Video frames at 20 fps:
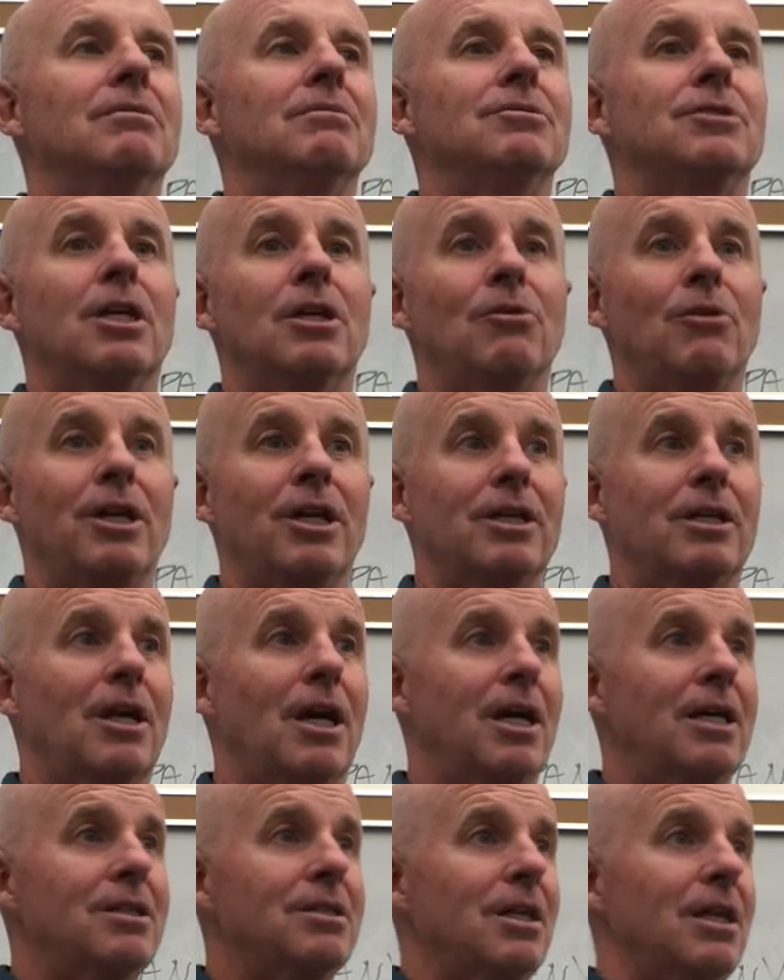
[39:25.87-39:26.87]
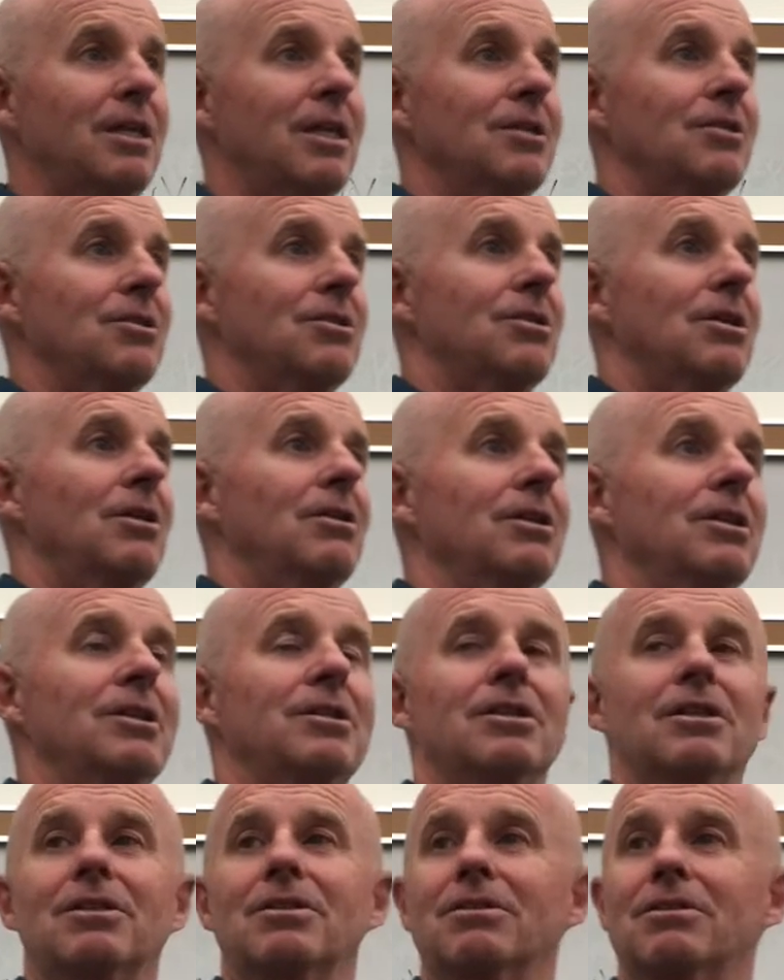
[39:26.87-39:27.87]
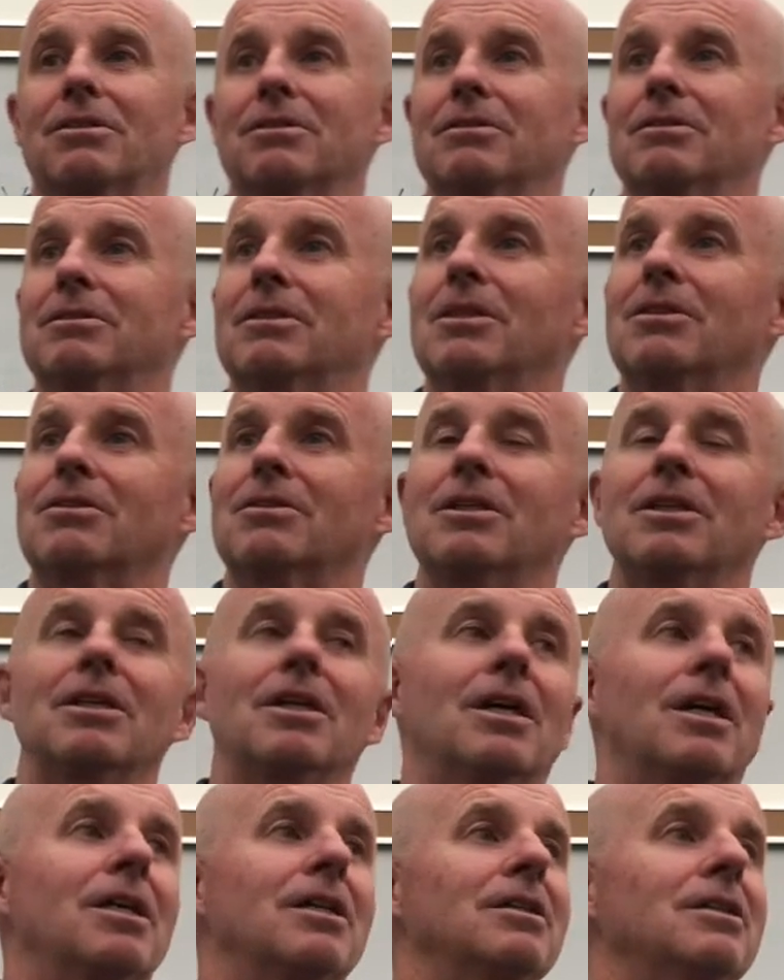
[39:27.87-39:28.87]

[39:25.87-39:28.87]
generating content necessarily, just the